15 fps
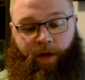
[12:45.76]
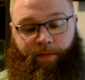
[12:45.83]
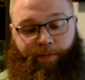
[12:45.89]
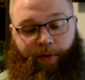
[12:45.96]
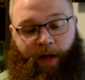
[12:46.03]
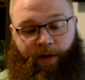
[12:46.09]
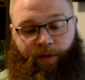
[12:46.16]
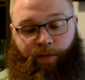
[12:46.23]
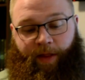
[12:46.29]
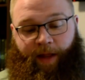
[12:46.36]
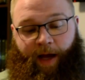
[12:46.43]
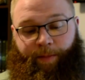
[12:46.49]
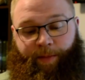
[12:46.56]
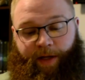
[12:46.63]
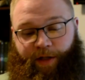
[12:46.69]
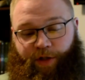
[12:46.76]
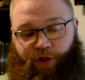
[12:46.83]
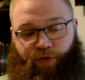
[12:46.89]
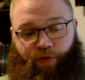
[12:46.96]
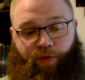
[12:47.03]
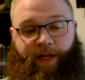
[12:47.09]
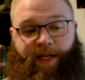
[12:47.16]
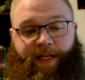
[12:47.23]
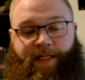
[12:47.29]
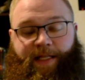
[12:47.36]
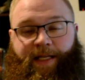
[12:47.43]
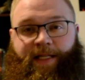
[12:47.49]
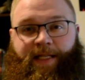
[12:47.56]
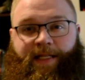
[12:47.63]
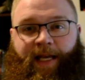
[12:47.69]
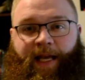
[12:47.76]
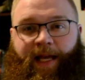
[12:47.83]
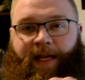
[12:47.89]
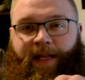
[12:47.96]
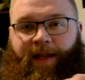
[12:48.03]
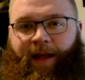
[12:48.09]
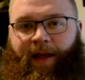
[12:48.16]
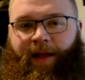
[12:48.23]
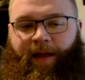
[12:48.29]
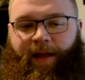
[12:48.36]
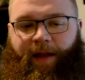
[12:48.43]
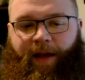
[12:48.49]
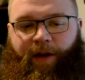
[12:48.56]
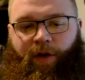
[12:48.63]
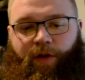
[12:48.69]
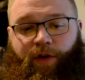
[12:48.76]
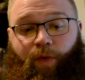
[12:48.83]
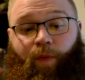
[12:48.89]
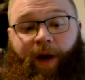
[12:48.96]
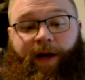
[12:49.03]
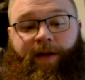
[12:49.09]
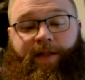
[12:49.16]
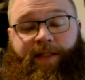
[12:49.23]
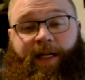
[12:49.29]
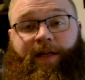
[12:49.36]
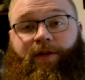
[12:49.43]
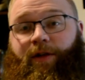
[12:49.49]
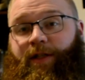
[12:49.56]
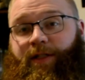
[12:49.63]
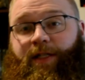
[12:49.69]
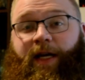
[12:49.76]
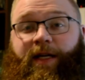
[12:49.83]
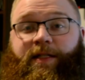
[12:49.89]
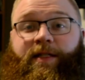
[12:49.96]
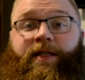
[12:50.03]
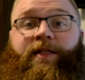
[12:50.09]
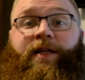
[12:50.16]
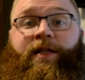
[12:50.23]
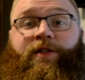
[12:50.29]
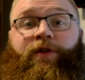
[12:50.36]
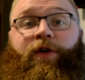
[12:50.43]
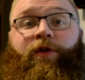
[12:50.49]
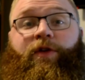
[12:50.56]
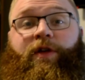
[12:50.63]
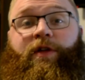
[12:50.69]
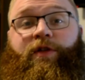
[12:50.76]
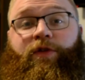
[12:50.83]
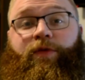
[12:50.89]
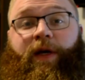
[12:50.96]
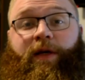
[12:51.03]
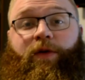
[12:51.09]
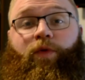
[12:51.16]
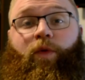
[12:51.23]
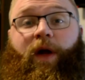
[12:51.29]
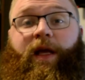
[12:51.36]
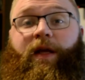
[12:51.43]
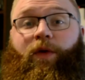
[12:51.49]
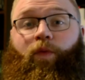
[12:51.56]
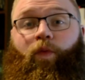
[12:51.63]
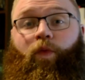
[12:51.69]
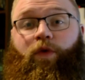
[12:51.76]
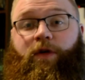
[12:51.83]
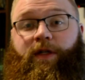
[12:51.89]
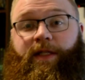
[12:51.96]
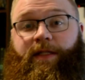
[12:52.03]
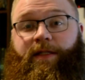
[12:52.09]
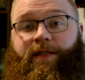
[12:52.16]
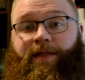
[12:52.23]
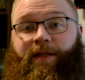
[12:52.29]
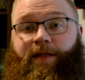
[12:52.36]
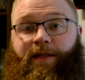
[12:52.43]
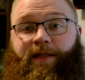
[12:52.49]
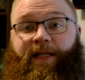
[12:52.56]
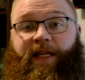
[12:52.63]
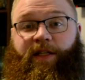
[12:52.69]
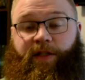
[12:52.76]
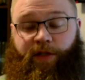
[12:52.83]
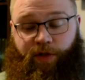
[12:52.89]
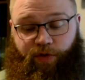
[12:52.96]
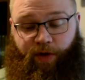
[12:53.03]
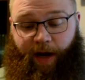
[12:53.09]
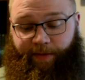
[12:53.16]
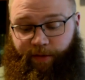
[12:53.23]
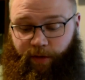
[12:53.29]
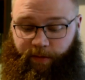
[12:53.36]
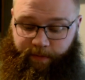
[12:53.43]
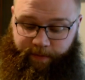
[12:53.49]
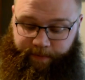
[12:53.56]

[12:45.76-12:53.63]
But with how many trees this has hit and all the wear and tear on the sides, this has turned into a great woods distance driver.